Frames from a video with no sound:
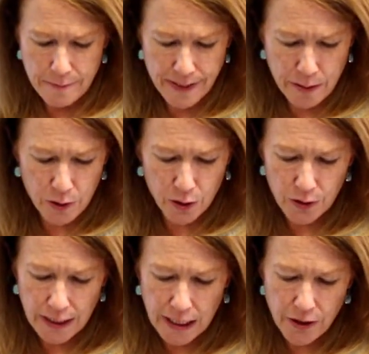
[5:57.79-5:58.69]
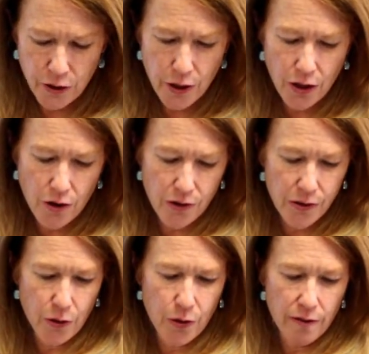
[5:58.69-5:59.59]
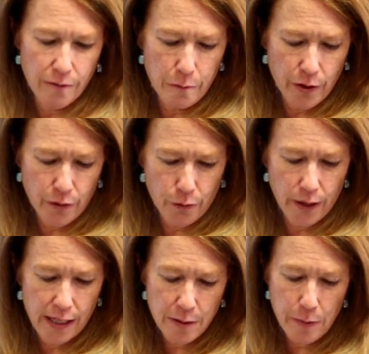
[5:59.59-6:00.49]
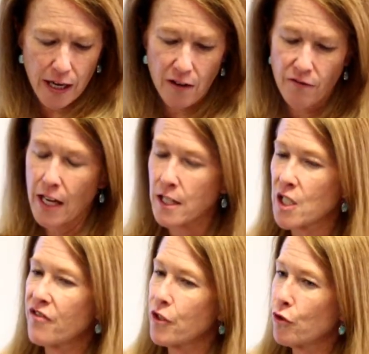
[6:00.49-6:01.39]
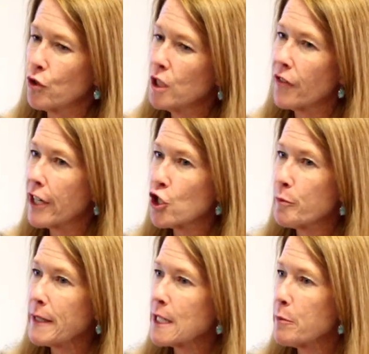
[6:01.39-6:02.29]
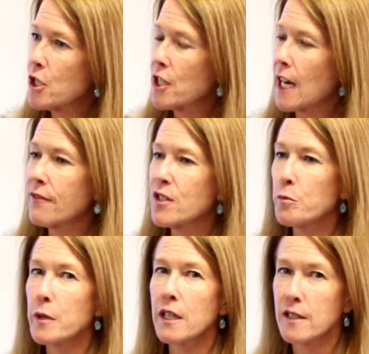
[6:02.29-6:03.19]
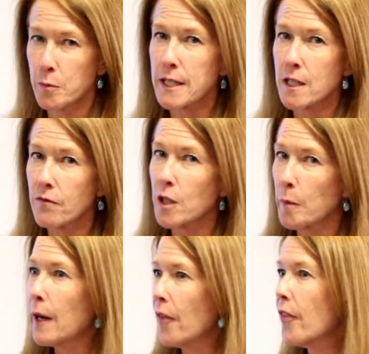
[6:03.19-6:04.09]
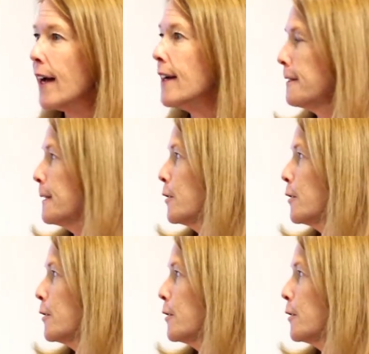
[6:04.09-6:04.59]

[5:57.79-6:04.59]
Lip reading: Similarly, you can also give them the authority to make advanced funeral arrangements, but you have to be specific about that,